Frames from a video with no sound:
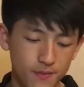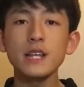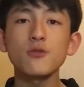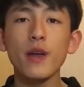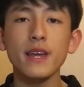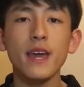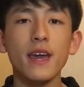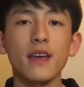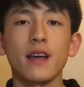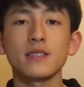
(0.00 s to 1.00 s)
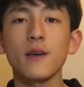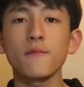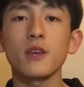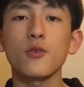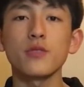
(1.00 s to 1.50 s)
This racket has
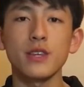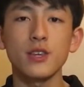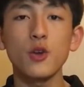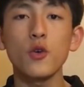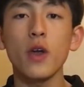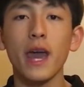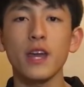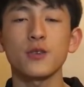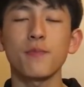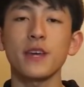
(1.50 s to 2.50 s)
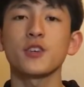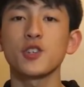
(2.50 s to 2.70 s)
something called the UHB